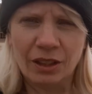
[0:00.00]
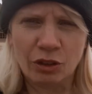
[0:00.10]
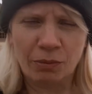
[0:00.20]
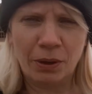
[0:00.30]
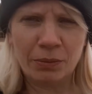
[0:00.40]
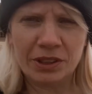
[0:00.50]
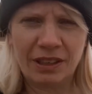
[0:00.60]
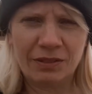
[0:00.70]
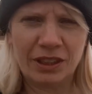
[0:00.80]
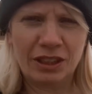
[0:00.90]
So I put the
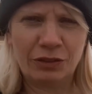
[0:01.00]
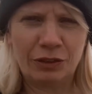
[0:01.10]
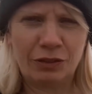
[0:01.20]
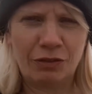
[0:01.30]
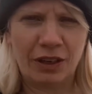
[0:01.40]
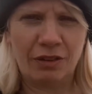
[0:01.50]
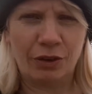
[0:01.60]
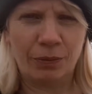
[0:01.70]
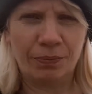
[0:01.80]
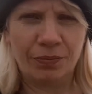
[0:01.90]
17 to 55
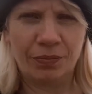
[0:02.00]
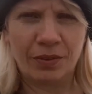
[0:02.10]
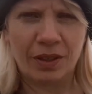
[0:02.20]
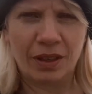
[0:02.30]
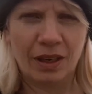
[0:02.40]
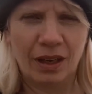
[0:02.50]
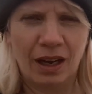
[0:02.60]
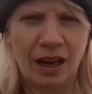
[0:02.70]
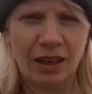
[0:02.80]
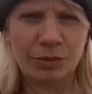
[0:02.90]
on,
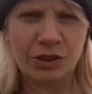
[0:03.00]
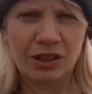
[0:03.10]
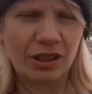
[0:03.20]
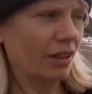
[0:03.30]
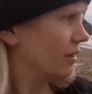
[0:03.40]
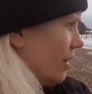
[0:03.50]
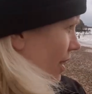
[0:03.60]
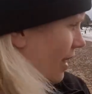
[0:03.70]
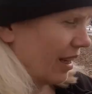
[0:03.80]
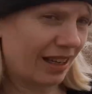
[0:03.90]
and I'm
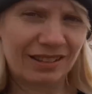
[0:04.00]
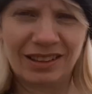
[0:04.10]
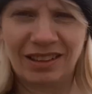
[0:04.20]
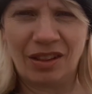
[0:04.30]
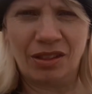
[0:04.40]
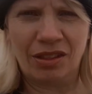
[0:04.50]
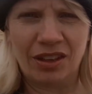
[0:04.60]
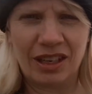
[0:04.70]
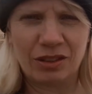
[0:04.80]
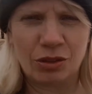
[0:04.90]
starting at
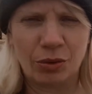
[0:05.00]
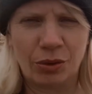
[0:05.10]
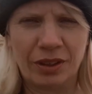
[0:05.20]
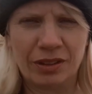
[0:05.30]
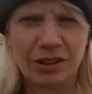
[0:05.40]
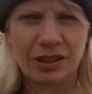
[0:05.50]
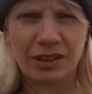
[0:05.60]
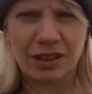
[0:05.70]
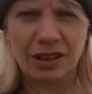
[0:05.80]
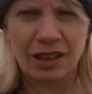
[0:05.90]
these groins,
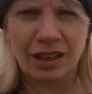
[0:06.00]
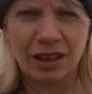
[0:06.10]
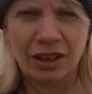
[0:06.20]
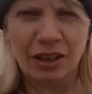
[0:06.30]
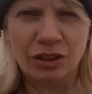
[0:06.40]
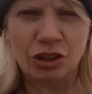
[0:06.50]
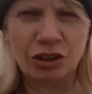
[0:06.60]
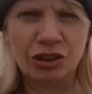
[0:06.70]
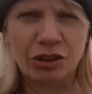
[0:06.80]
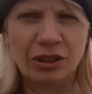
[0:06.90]

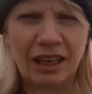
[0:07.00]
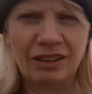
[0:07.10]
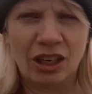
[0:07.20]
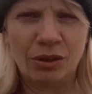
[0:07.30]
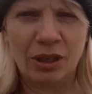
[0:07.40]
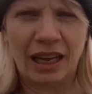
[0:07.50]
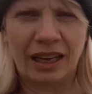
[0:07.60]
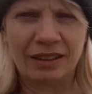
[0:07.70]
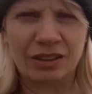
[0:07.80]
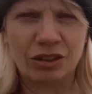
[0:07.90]
just shooting at no
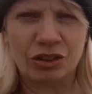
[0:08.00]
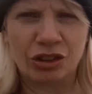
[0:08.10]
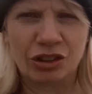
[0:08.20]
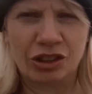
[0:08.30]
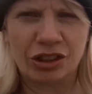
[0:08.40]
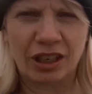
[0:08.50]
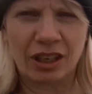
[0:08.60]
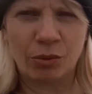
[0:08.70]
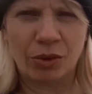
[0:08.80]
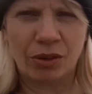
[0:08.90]
land, just
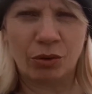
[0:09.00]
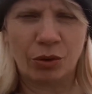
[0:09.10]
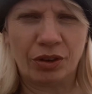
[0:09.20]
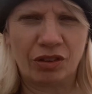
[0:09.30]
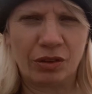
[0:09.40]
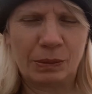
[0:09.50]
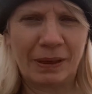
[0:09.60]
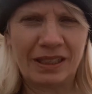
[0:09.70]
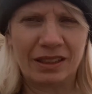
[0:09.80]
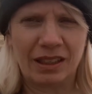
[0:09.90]
sticking with the groin. So it's
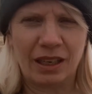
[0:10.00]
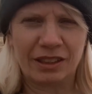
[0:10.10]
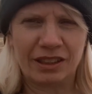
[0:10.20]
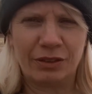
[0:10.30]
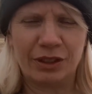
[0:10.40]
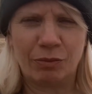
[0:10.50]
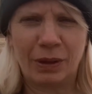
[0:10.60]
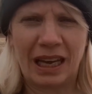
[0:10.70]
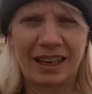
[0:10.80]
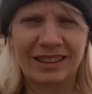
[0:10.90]
basically a series of
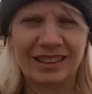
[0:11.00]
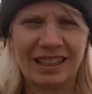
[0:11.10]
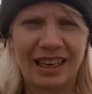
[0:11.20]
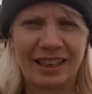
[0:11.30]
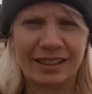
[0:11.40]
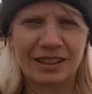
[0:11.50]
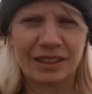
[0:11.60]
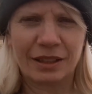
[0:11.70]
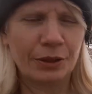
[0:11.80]
black sticks.